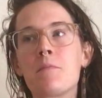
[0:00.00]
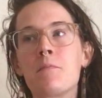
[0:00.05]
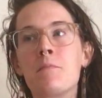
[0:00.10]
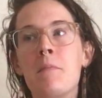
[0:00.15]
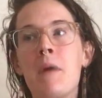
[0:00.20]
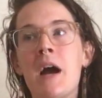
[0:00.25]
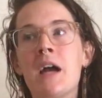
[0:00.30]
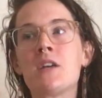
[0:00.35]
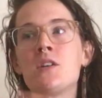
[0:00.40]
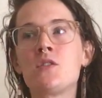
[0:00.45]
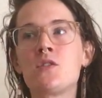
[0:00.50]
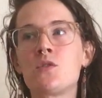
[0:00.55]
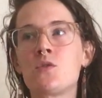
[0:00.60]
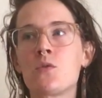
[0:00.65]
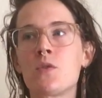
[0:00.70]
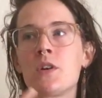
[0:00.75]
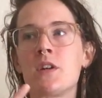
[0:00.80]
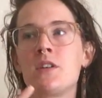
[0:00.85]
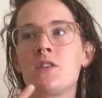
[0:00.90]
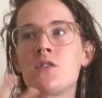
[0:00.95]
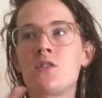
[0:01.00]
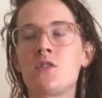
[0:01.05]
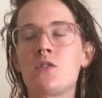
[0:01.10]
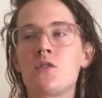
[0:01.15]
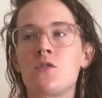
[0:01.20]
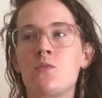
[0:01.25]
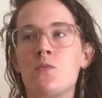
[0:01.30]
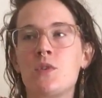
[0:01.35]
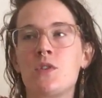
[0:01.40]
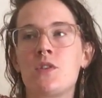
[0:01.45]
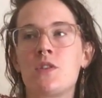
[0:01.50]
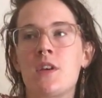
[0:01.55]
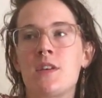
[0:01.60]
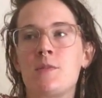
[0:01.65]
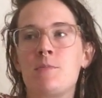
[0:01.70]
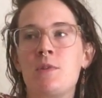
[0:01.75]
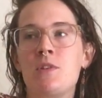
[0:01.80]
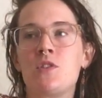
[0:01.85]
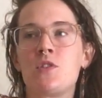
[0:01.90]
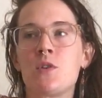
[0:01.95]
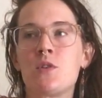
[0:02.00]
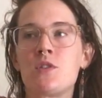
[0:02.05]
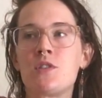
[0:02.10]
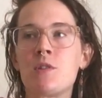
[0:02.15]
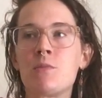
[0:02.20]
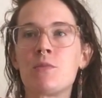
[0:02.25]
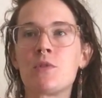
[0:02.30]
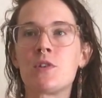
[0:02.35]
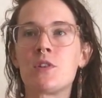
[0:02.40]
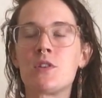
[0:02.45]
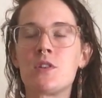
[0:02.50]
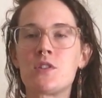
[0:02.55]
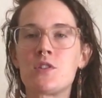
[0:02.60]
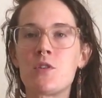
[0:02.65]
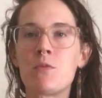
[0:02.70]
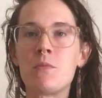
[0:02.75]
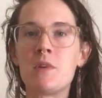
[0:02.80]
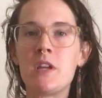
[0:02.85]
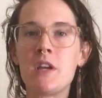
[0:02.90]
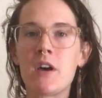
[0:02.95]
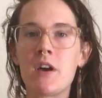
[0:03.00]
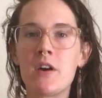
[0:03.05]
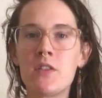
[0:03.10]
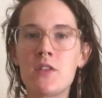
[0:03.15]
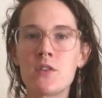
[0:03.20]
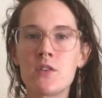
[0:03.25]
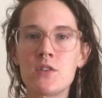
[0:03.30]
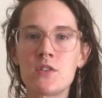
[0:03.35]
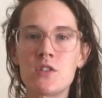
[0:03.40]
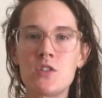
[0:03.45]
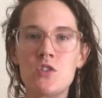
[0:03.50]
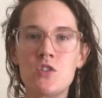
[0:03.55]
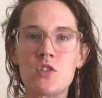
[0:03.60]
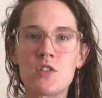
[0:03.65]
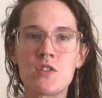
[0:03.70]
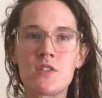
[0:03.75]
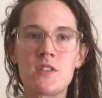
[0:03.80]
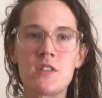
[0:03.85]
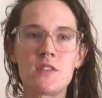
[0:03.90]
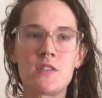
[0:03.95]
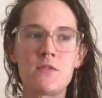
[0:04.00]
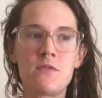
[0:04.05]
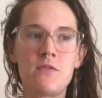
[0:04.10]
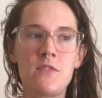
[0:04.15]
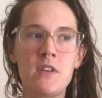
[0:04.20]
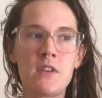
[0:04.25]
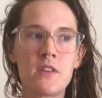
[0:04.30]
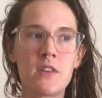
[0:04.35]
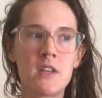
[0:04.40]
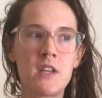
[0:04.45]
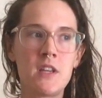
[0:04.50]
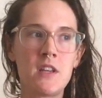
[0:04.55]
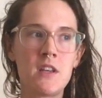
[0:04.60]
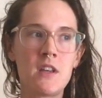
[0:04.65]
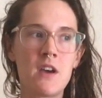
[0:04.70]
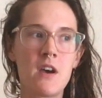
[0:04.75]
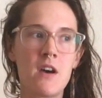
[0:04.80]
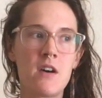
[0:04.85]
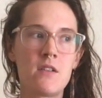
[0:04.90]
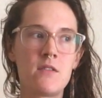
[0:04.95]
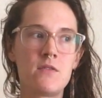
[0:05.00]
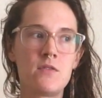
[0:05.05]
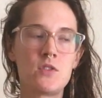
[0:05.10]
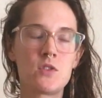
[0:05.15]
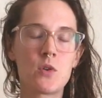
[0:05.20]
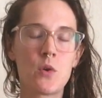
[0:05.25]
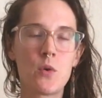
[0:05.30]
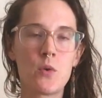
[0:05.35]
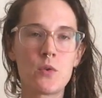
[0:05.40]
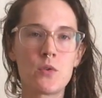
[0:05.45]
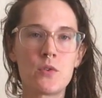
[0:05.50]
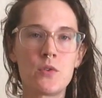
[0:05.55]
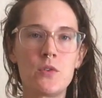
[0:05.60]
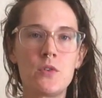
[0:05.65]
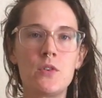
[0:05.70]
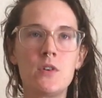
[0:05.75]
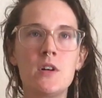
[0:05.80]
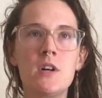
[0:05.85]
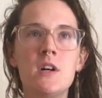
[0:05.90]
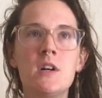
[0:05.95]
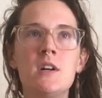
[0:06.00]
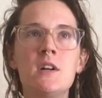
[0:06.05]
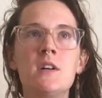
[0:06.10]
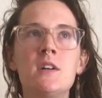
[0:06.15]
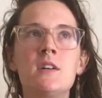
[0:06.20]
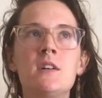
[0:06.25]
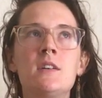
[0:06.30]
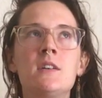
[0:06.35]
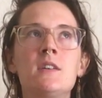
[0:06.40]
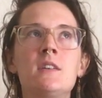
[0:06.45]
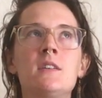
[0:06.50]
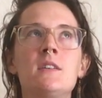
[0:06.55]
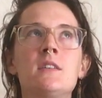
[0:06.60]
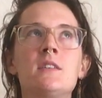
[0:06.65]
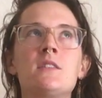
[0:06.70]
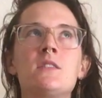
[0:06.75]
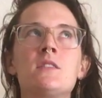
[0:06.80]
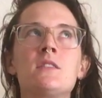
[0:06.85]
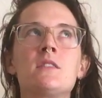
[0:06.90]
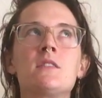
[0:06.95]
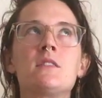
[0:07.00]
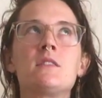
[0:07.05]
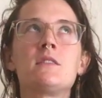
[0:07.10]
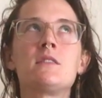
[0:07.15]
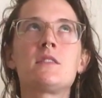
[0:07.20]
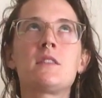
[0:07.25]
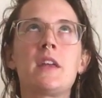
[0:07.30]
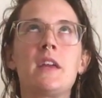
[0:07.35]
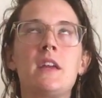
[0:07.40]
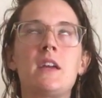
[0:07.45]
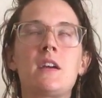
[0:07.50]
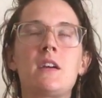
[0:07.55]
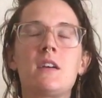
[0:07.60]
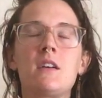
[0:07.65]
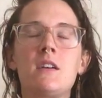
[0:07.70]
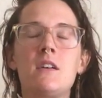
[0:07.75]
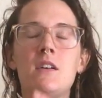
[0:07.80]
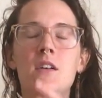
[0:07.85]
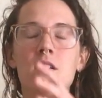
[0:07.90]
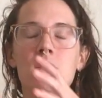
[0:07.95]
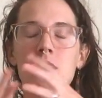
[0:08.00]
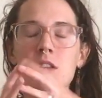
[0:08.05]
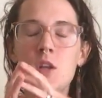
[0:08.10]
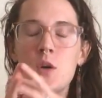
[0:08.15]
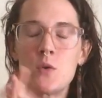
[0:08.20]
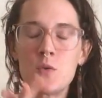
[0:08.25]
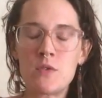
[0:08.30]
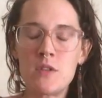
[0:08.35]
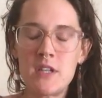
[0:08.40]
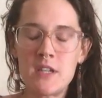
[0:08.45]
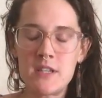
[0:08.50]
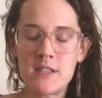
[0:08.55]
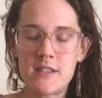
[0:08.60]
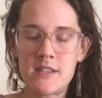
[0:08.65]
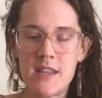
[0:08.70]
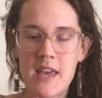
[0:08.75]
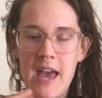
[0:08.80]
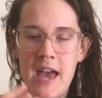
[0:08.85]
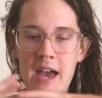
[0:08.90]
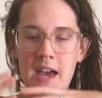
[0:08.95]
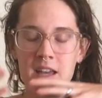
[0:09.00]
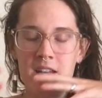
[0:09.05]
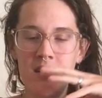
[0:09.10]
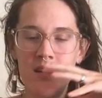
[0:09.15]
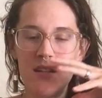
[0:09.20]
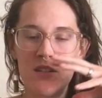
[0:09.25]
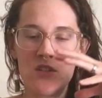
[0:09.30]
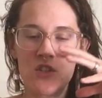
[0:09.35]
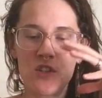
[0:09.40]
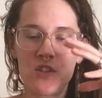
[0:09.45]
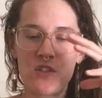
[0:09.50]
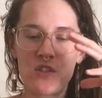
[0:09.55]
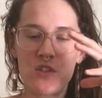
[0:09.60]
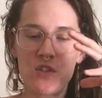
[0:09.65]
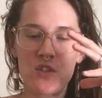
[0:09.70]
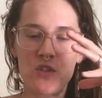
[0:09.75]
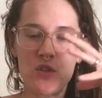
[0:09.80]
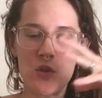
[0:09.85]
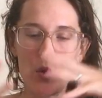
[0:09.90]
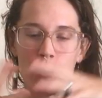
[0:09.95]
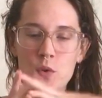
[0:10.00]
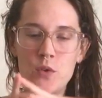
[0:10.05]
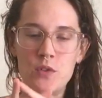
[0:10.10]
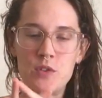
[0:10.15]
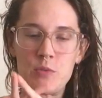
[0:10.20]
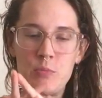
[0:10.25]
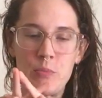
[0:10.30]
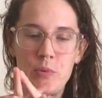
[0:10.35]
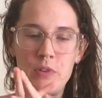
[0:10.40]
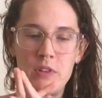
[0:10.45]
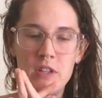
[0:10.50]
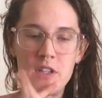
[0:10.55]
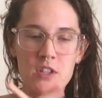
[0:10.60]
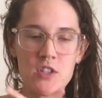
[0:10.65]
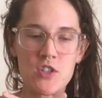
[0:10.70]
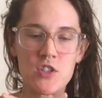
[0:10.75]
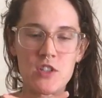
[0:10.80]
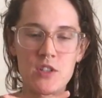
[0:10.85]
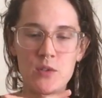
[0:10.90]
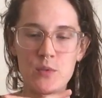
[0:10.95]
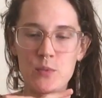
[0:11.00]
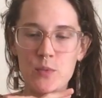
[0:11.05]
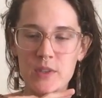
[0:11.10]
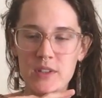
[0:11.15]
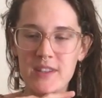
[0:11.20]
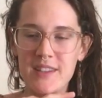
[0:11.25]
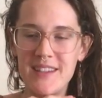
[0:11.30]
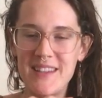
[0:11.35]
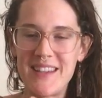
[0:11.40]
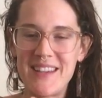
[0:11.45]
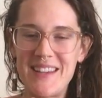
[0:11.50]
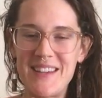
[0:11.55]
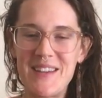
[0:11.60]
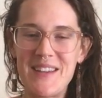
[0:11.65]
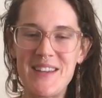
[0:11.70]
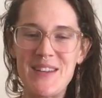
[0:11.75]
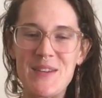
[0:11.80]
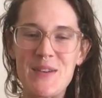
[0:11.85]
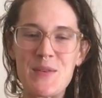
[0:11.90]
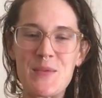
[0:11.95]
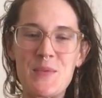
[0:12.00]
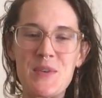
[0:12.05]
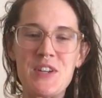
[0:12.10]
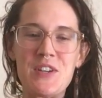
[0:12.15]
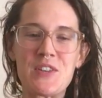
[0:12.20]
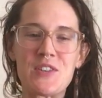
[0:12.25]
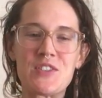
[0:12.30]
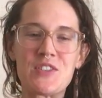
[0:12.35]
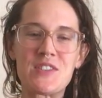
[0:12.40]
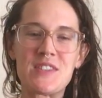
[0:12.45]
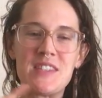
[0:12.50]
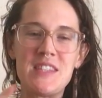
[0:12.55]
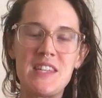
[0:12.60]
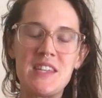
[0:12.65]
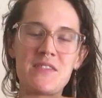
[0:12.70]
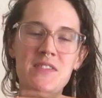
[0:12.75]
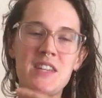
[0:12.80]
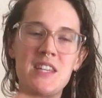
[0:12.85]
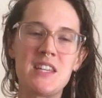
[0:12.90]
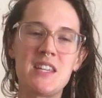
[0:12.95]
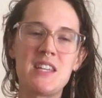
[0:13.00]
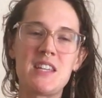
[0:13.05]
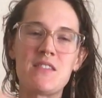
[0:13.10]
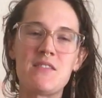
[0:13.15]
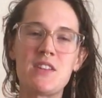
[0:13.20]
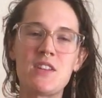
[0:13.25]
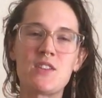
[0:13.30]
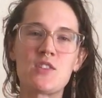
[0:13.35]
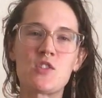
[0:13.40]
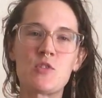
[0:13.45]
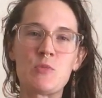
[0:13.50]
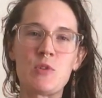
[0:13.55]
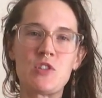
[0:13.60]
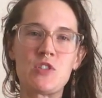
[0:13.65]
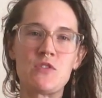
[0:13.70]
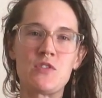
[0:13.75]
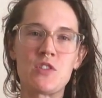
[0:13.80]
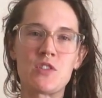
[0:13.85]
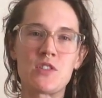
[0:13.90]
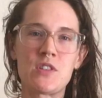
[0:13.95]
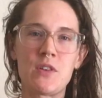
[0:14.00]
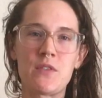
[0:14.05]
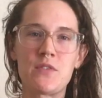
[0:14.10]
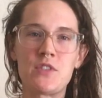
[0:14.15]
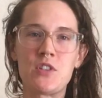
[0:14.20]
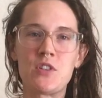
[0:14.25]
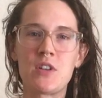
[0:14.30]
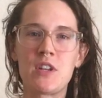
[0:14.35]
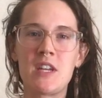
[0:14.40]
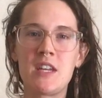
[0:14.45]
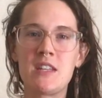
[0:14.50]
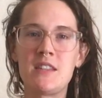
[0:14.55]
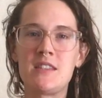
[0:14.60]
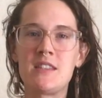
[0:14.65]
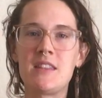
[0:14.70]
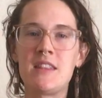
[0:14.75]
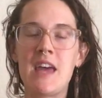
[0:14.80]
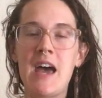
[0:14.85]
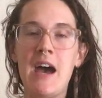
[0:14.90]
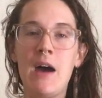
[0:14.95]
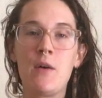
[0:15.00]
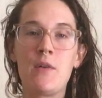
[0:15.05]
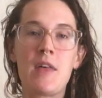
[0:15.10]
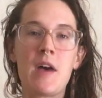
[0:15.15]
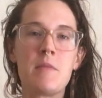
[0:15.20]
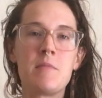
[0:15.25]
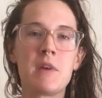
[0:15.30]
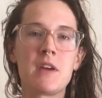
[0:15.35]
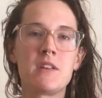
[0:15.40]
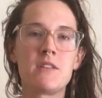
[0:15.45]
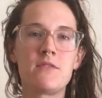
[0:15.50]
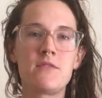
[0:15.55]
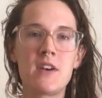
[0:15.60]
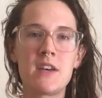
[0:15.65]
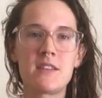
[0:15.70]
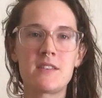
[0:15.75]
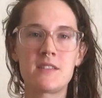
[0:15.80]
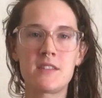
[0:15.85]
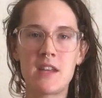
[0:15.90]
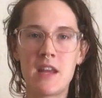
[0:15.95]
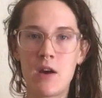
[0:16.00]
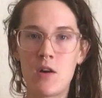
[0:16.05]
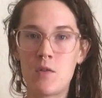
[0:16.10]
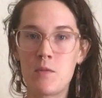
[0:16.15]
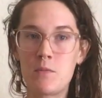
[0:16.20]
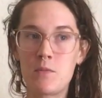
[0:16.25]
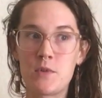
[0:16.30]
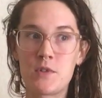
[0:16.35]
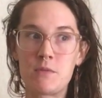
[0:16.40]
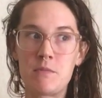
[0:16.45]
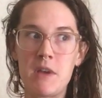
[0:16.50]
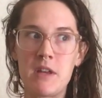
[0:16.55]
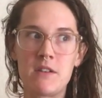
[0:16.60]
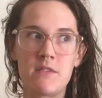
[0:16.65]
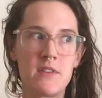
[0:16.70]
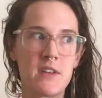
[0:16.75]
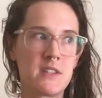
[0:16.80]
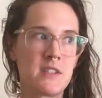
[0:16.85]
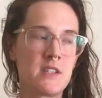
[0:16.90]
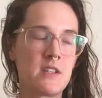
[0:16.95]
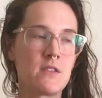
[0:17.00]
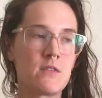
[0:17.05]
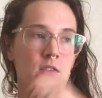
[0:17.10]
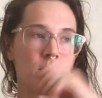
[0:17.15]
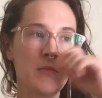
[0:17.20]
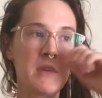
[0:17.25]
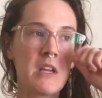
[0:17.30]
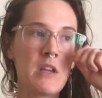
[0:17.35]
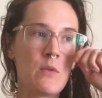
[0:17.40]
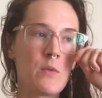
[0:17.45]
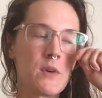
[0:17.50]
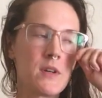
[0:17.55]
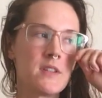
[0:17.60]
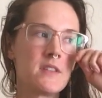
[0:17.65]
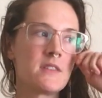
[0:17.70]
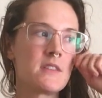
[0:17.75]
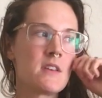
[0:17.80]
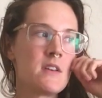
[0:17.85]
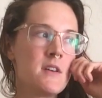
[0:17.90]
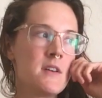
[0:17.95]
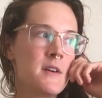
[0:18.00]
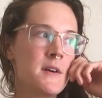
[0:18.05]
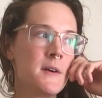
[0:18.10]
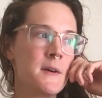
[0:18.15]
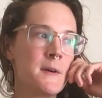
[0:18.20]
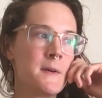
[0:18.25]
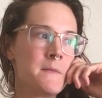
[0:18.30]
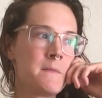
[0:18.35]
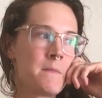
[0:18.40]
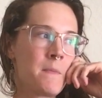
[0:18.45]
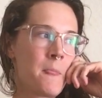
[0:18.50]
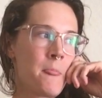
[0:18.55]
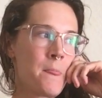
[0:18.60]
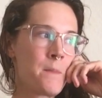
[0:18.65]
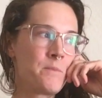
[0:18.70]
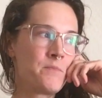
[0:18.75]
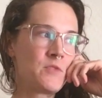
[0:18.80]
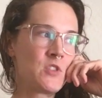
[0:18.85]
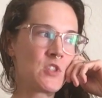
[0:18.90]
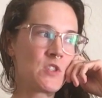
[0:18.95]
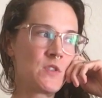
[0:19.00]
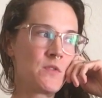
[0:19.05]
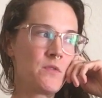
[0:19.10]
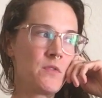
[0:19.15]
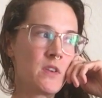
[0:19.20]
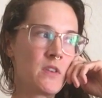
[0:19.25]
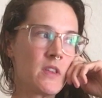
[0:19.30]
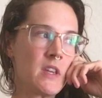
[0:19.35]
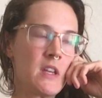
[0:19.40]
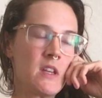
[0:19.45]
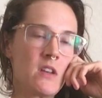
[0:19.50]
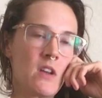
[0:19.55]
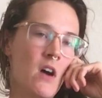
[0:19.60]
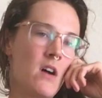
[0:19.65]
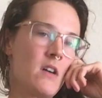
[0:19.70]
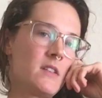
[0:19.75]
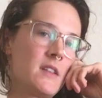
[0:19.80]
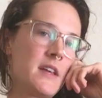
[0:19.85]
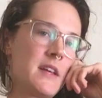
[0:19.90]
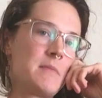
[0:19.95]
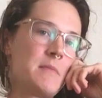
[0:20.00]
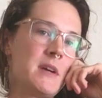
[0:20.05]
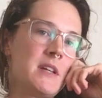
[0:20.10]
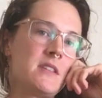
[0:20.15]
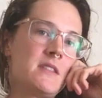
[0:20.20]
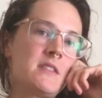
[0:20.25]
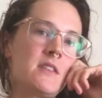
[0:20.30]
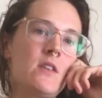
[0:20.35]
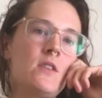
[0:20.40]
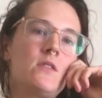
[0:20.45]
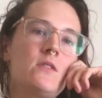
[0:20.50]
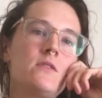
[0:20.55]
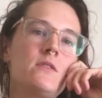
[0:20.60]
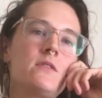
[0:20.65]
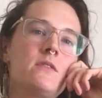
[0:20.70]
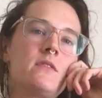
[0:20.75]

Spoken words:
my story has been so similar to so many others, and just this feeling of total like aloneness and just total depletion, really, when you're just giving and giving so much of yourself to your kids. And how that manifests and how it was manifesting for me was just feeling not like myself,